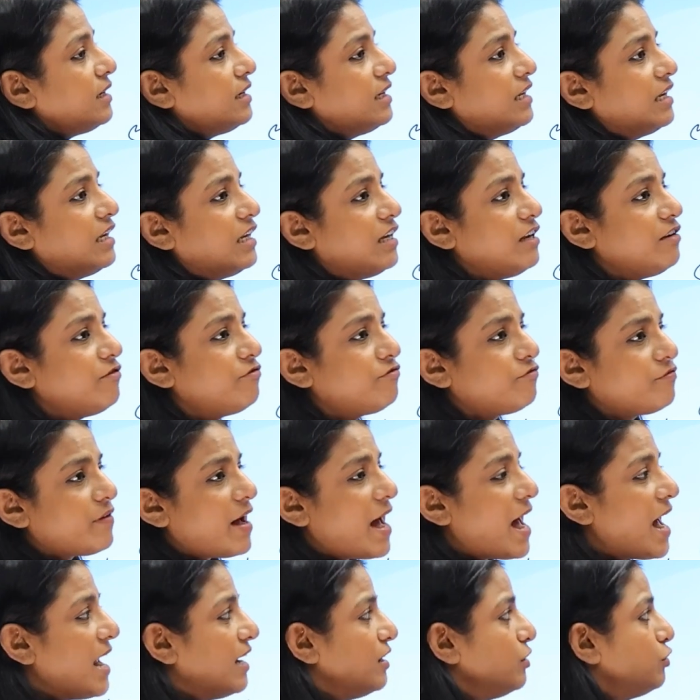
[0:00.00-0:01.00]
leaf,
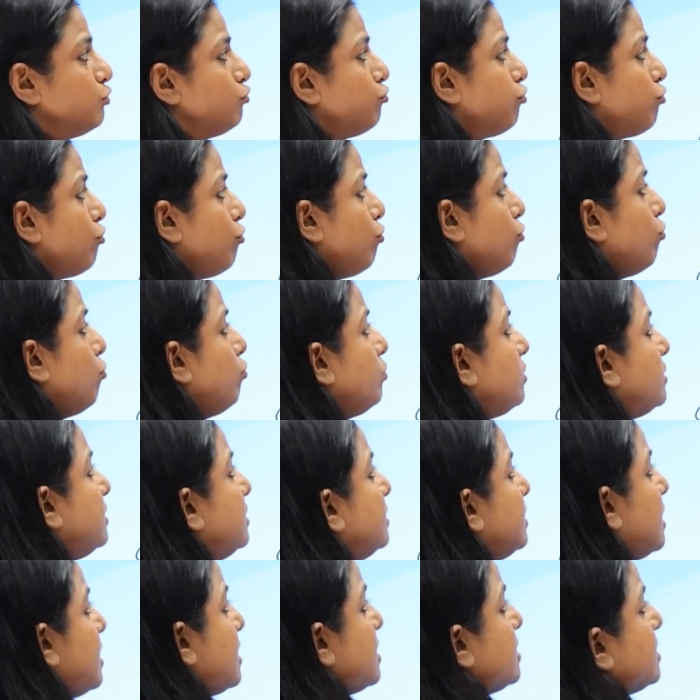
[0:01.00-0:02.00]
and through
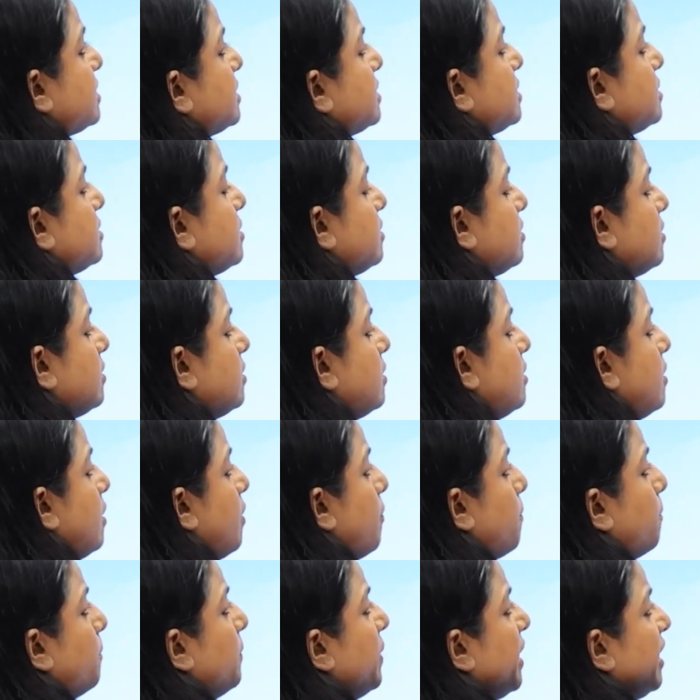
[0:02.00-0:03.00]
this
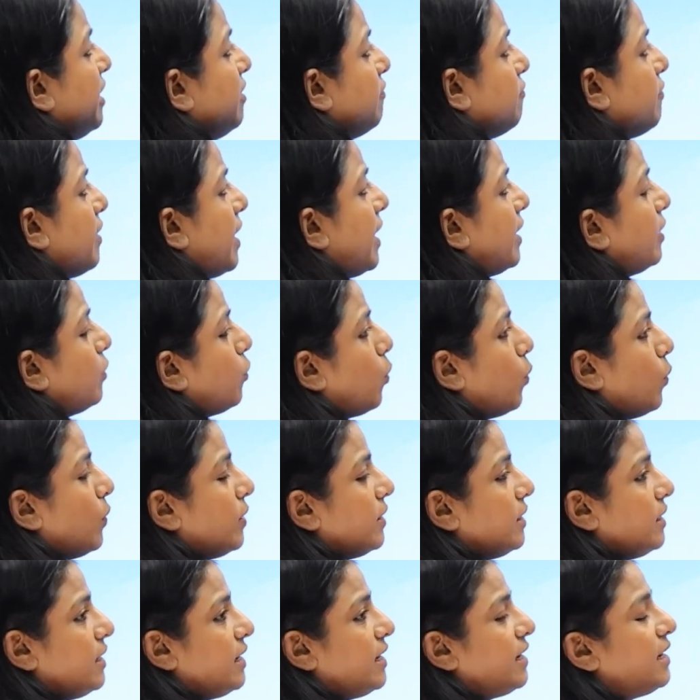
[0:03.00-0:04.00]
mid vein
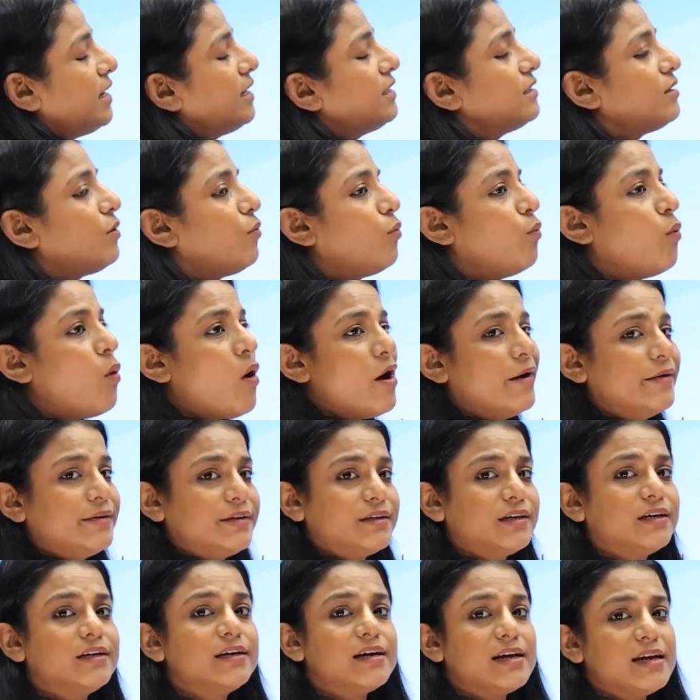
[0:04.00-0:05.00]
only the
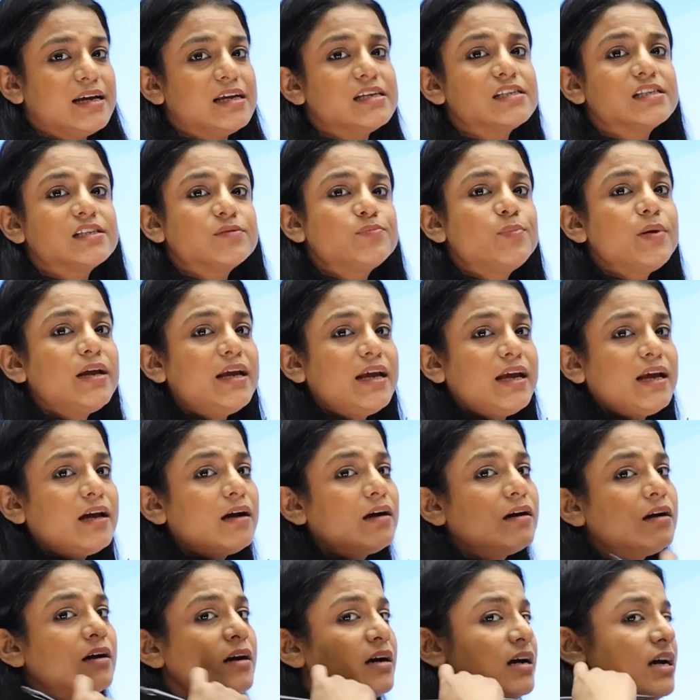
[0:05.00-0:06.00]
water is
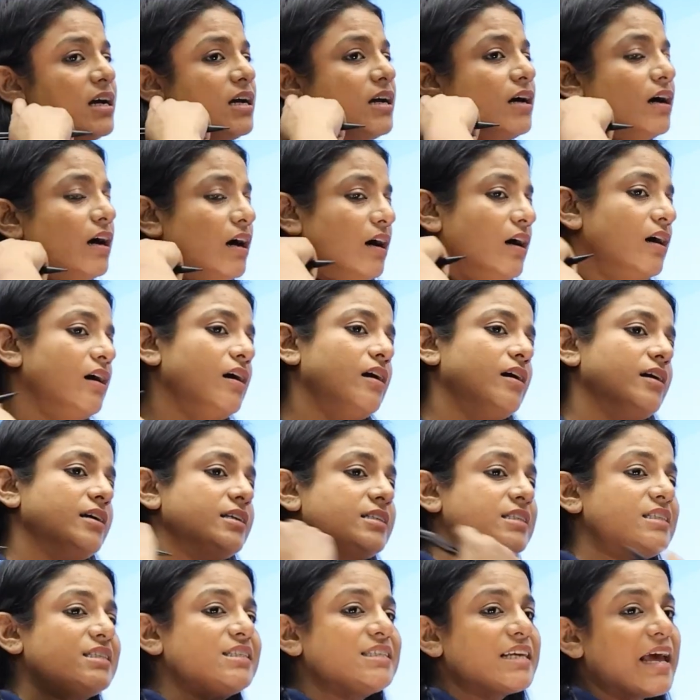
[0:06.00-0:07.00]
being
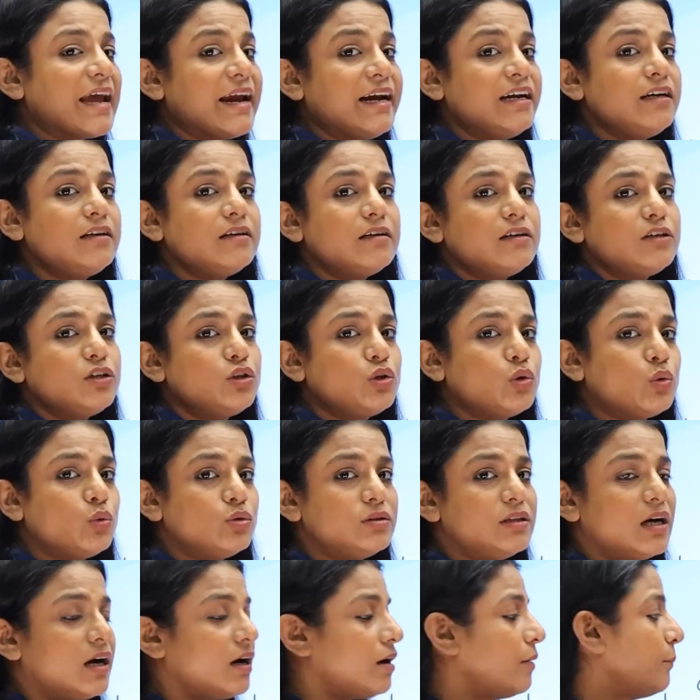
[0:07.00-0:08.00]
sent to
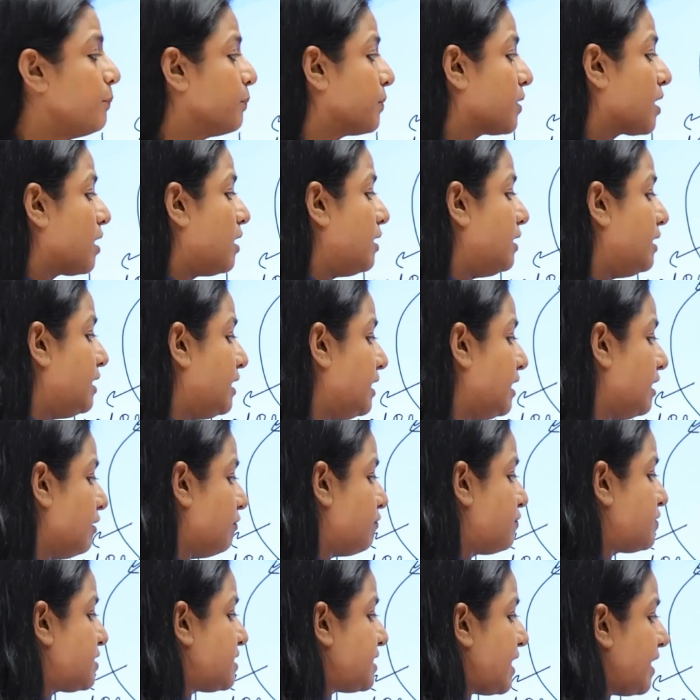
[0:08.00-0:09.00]
the
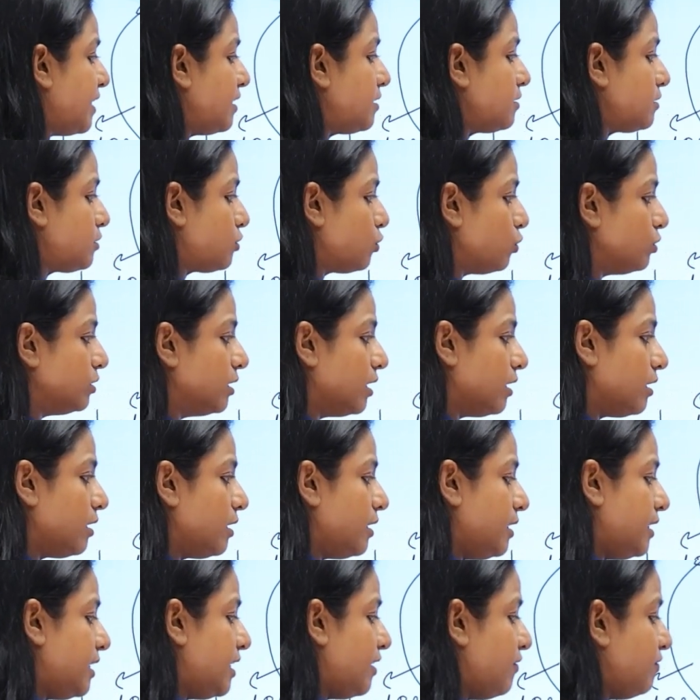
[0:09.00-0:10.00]
leaf.
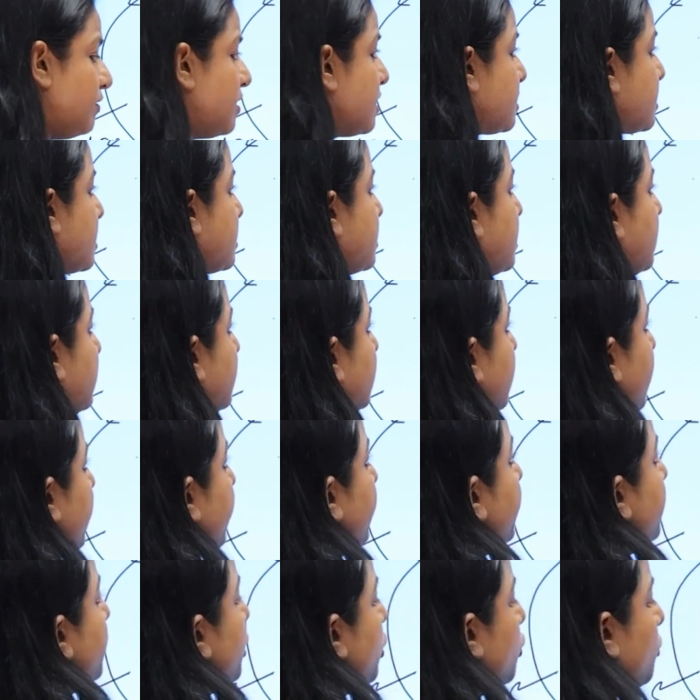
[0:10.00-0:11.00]
This is a
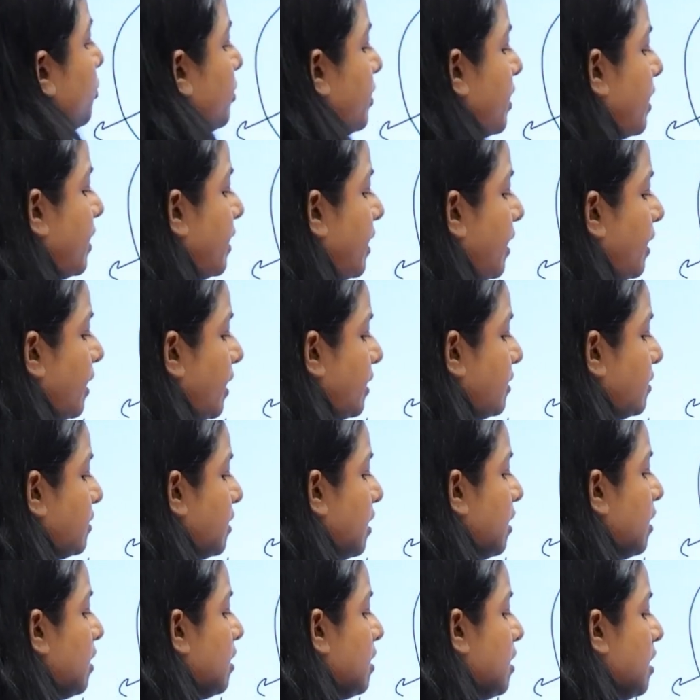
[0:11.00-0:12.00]
thin tube running in
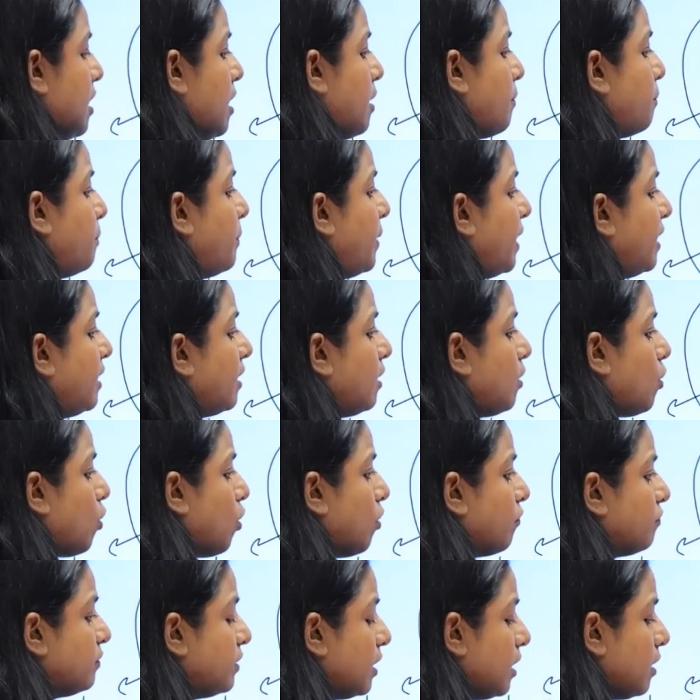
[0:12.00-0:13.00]
the middle
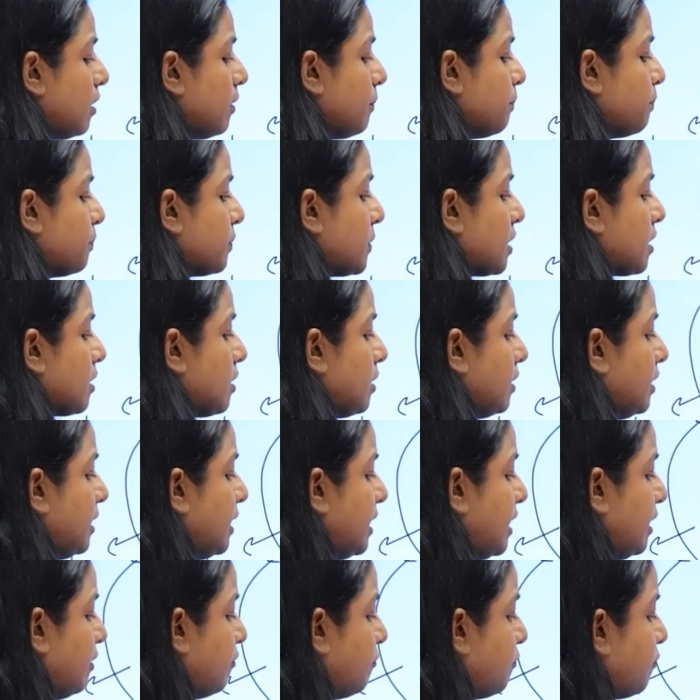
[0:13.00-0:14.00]
of the
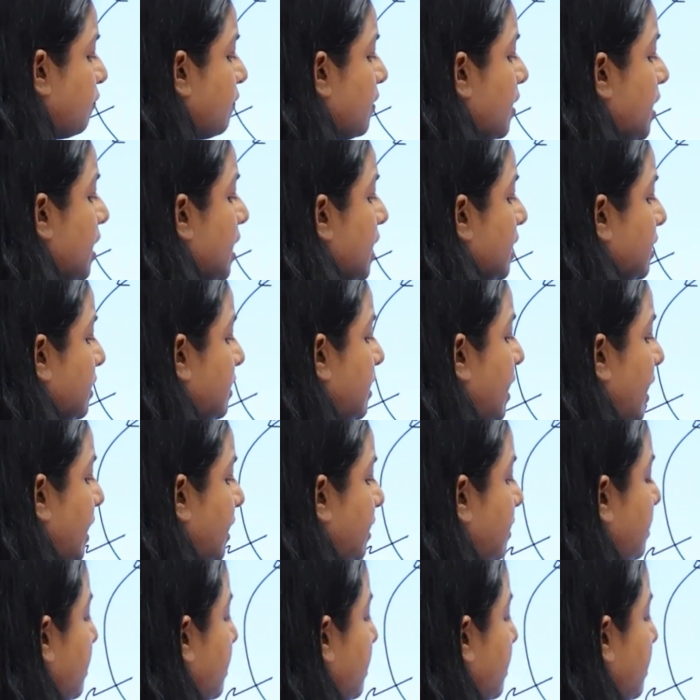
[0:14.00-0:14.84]
leaf. Then